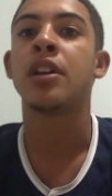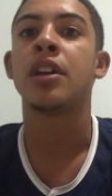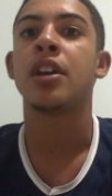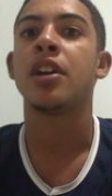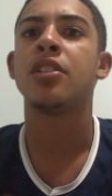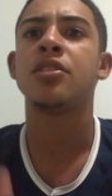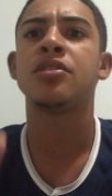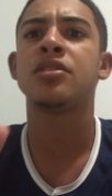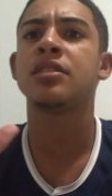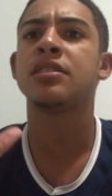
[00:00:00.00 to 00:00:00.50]

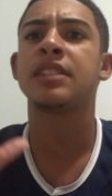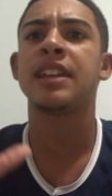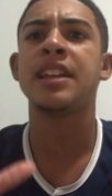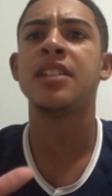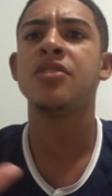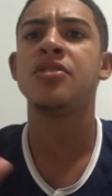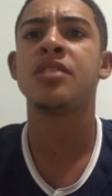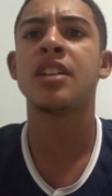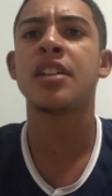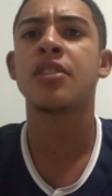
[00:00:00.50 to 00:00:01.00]
or just
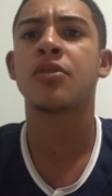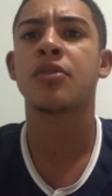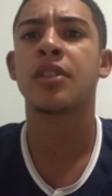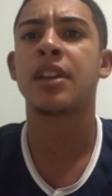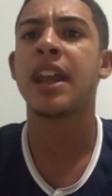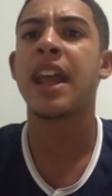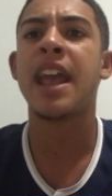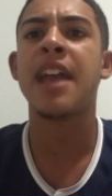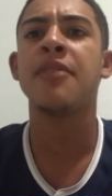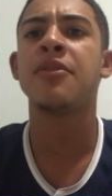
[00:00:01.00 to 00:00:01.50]
in general
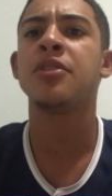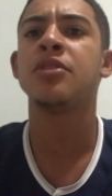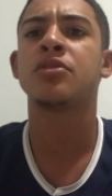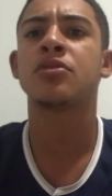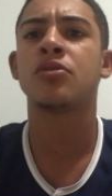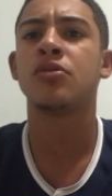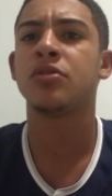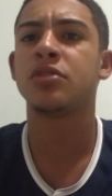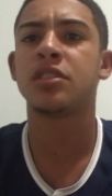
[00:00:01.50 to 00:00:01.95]
in every school.